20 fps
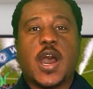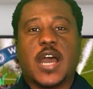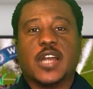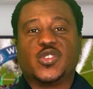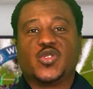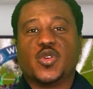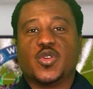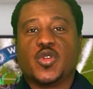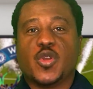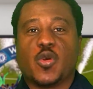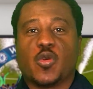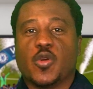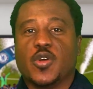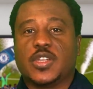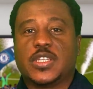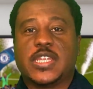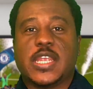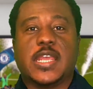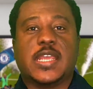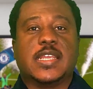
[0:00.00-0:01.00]
Antonio
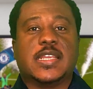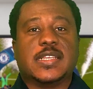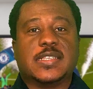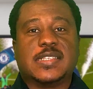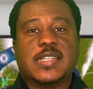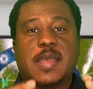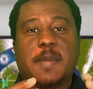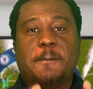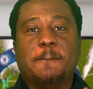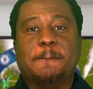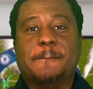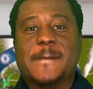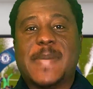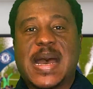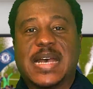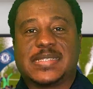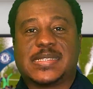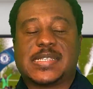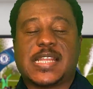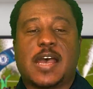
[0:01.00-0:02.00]
Conte is the
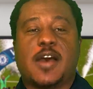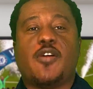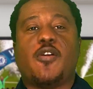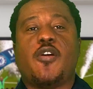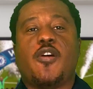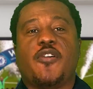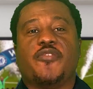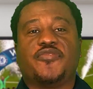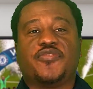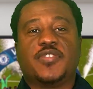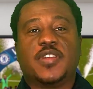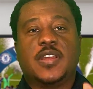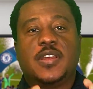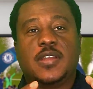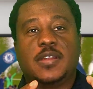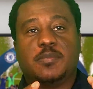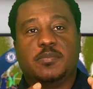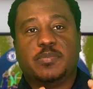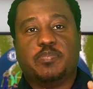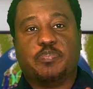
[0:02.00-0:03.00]
master of
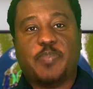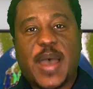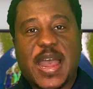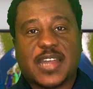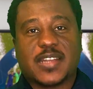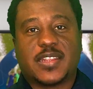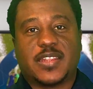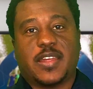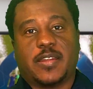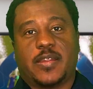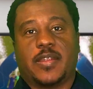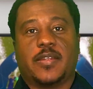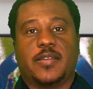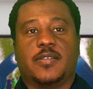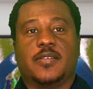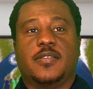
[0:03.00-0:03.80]
back 3